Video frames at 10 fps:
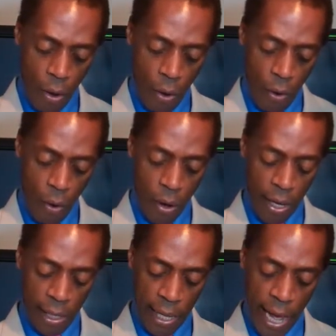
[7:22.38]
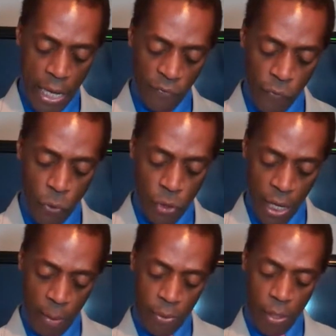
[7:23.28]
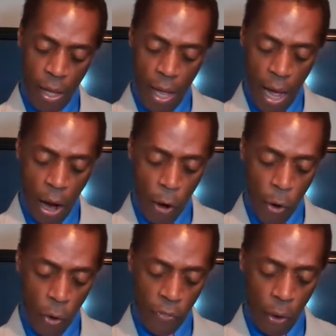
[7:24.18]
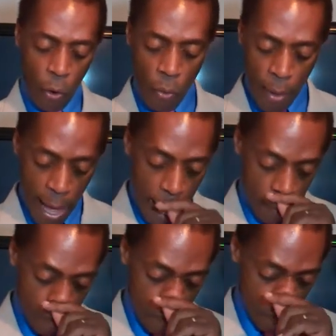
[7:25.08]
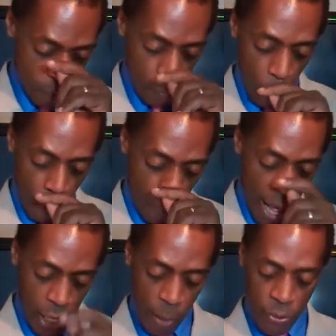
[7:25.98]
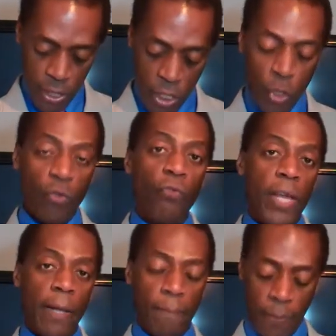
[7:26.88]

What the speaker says: on a last few steps, I heard the old man back upstairs scream.